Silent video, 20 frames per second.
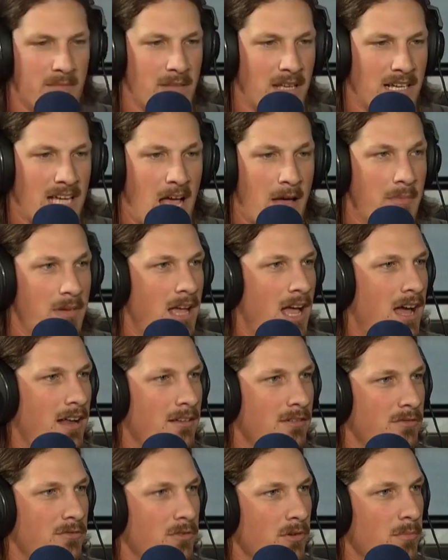that got me out
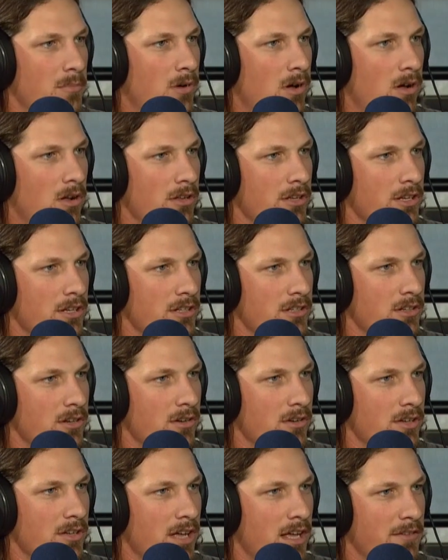of football.
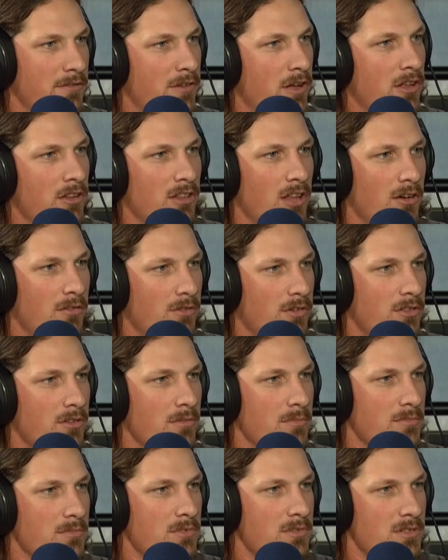I fell in love with
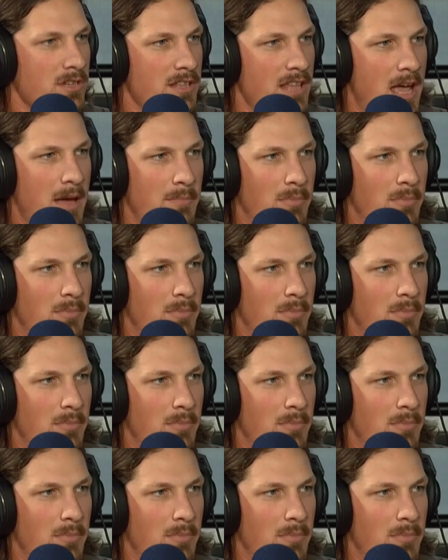them to that point.